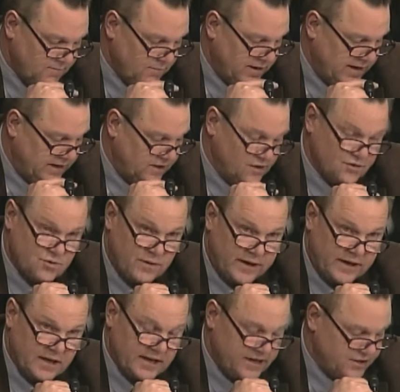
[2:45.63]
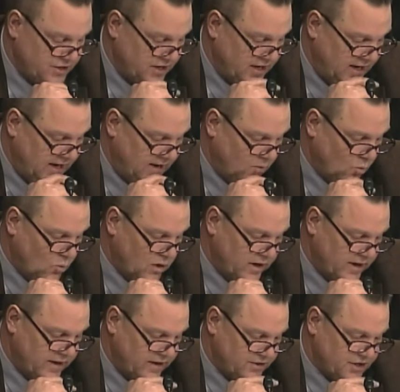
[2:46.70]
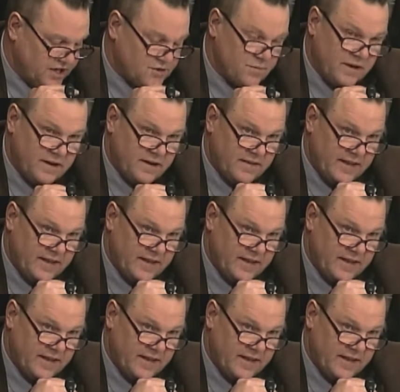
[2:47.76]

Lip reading: might use Regulation A and what an adjustment